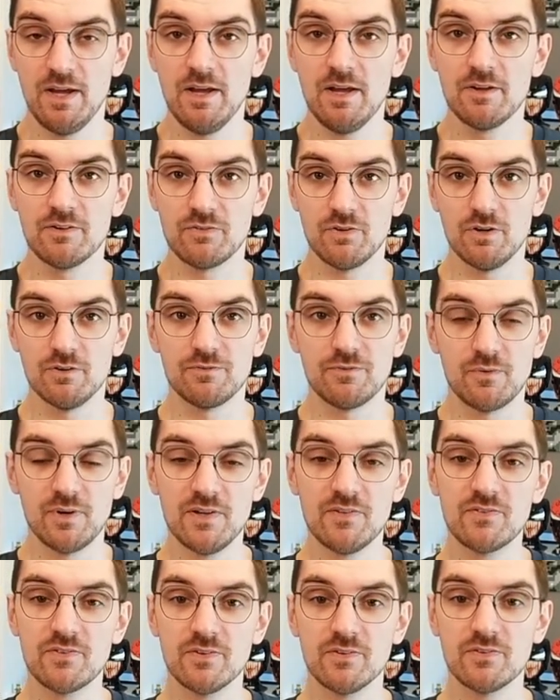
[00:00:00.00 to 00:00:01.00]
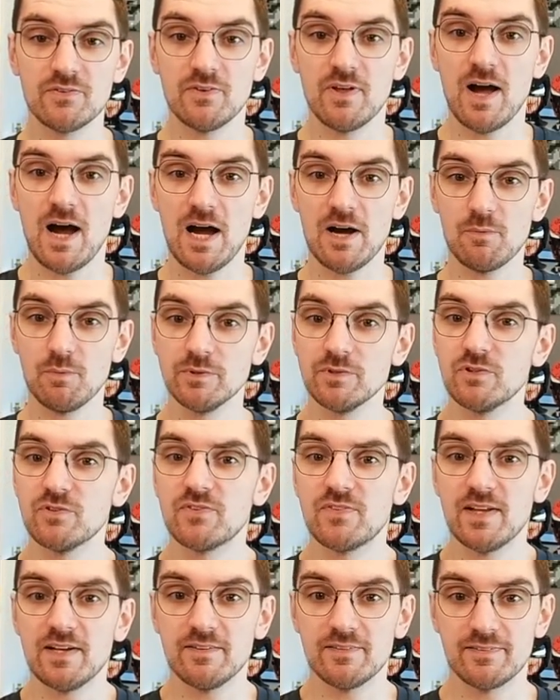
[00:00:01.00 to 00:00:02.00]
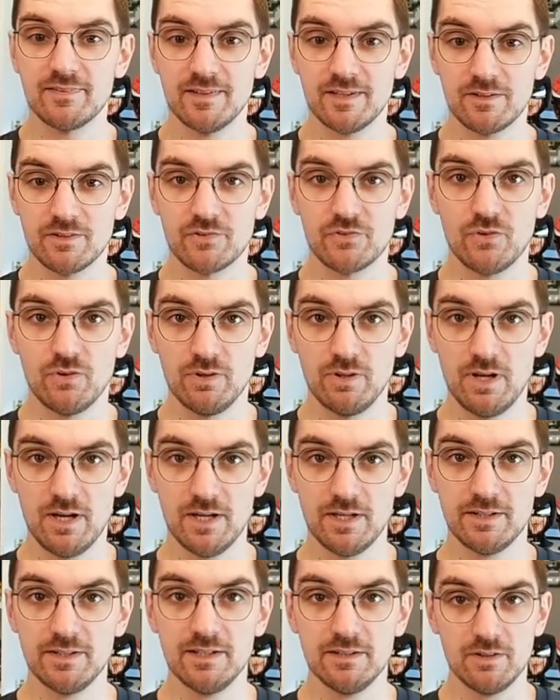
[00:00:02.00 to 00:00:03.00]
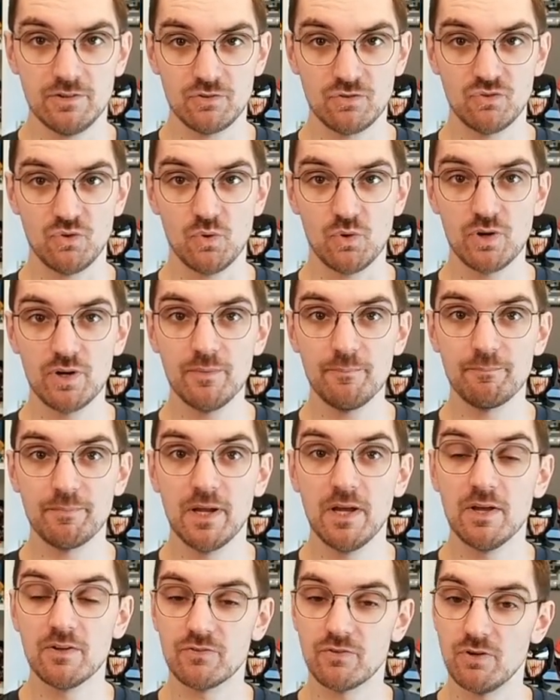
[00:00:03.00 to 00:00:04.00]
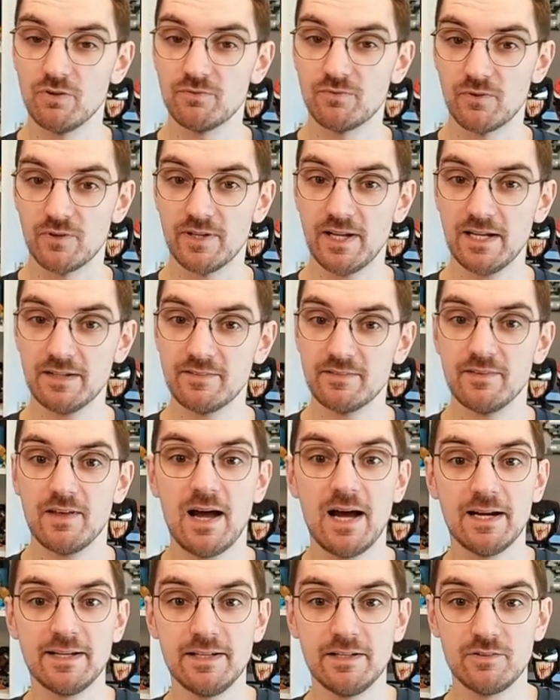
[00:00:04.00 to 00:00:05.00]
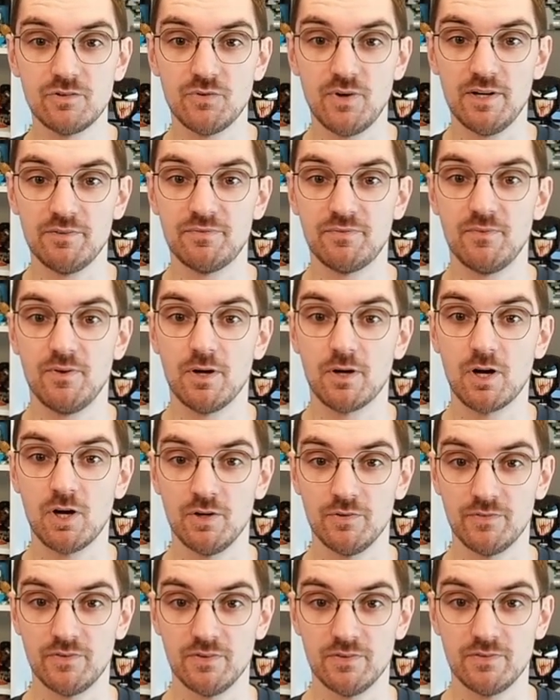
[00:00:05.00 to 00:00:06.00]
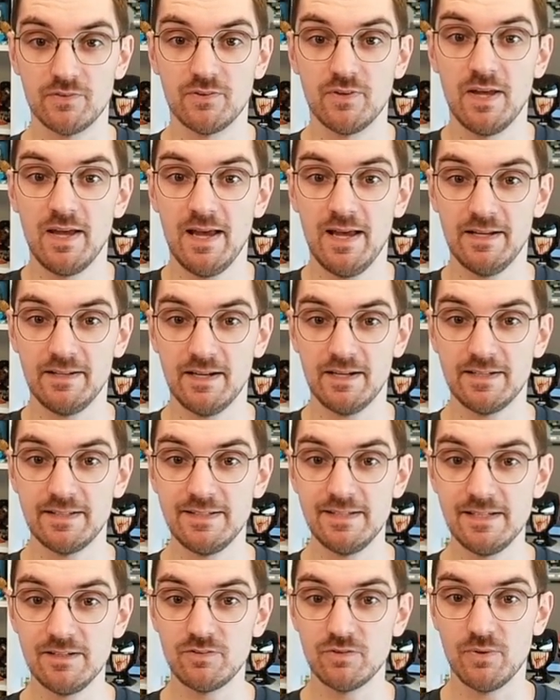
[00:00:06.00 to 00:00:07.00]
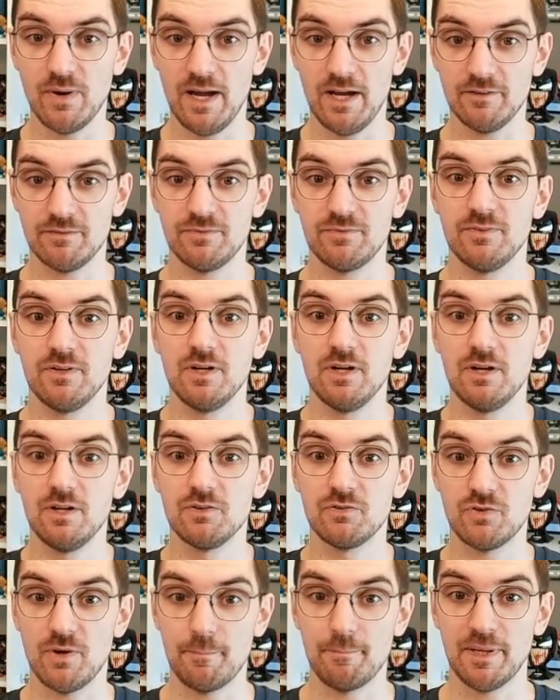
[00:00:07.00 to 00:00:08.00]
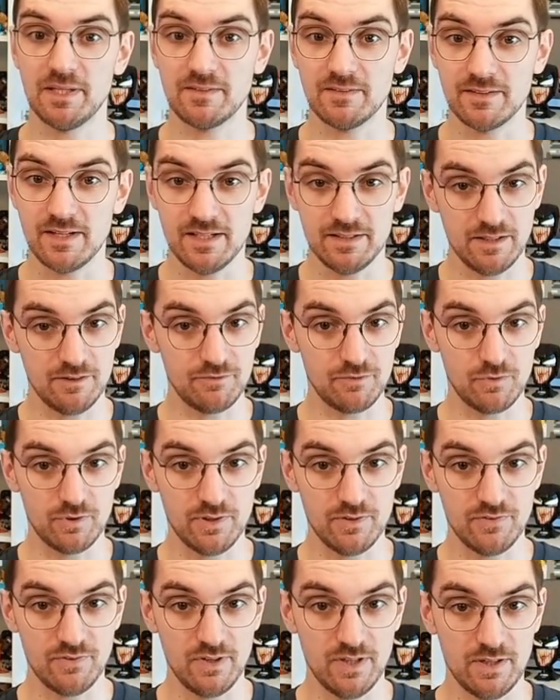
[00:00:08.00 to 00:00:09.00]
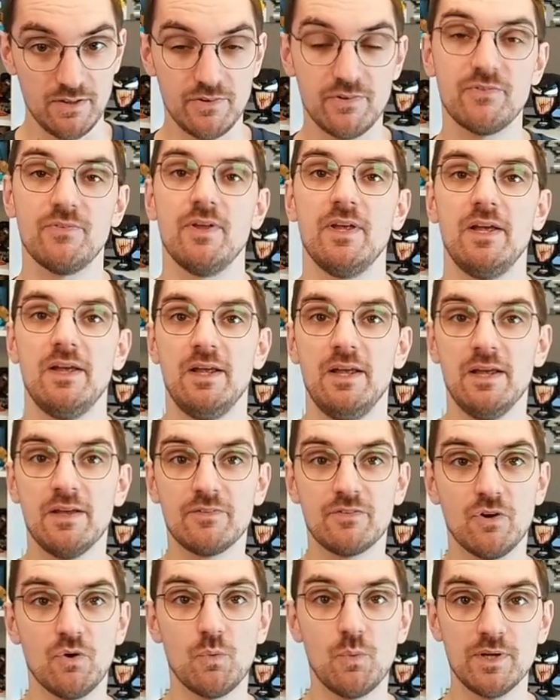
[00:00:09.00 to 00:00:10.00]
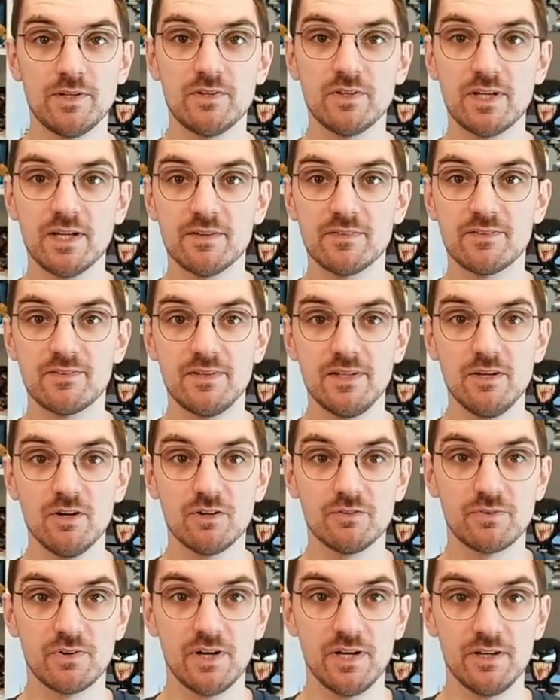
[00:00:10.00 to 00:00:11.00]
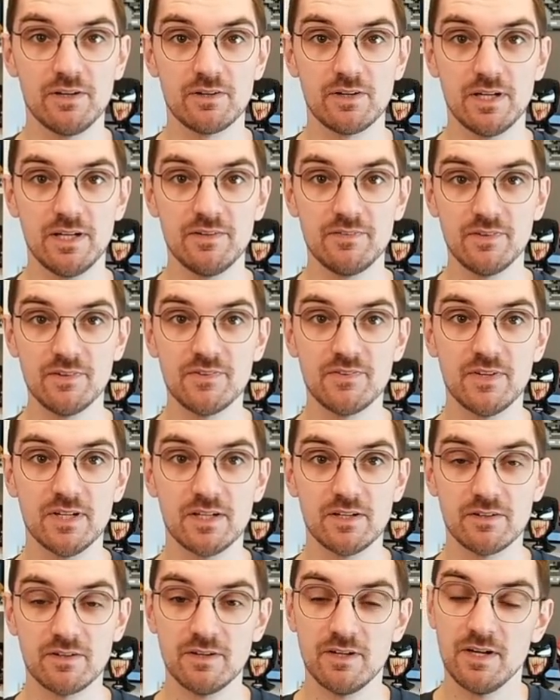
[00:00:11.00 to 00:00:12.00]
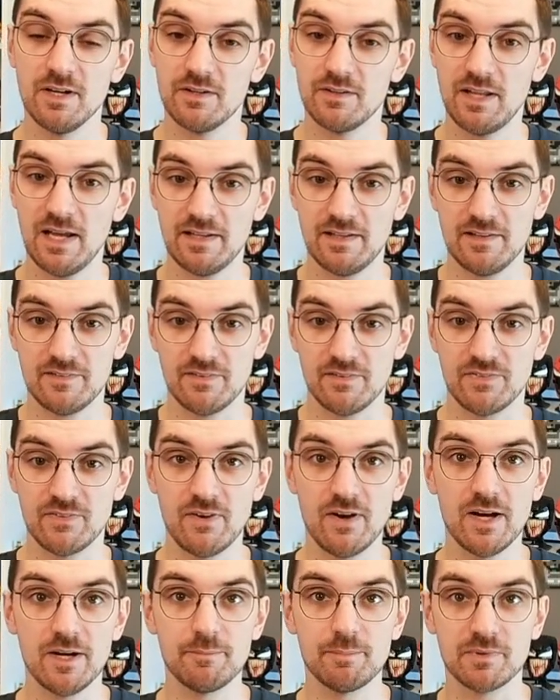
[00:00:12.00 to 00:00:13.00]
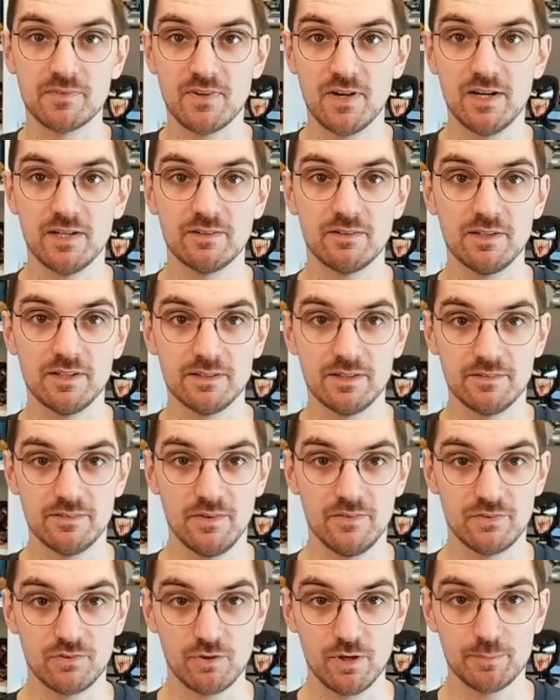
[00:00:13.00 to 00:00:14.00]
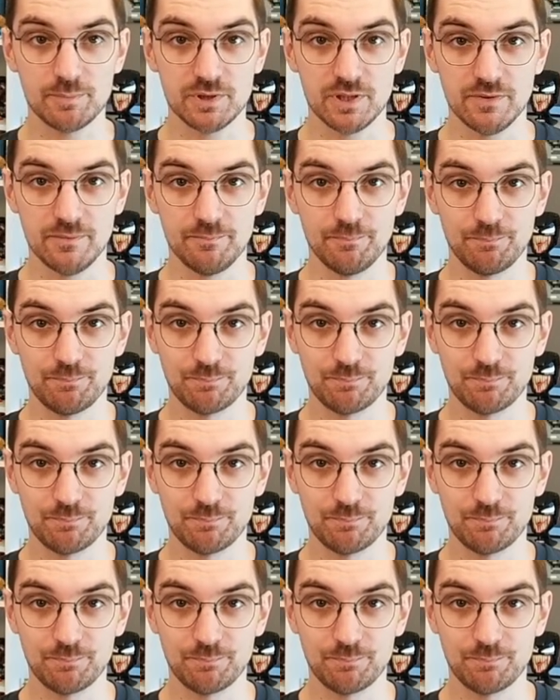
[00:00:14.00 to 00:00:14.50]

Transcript: So for instance, I want to sell stickers online in a store. So for that, I need to have content and I need to have some metadata for these stickers. So what you can see over here is a sticker that has a type, a title, and a description.